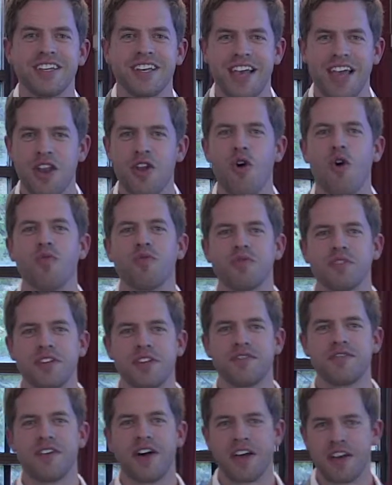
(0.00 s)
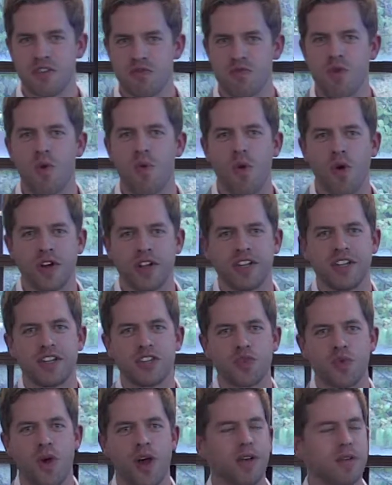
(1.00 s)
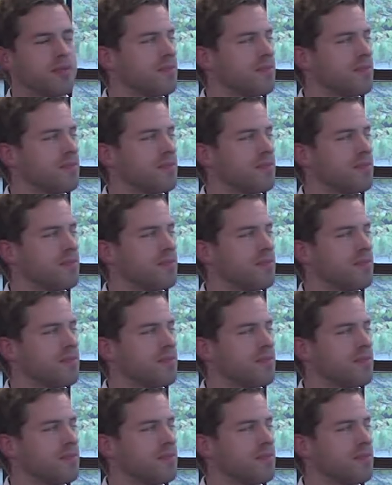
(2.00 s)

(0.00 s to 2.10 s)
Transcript: and hopefully fun and rewarding as well.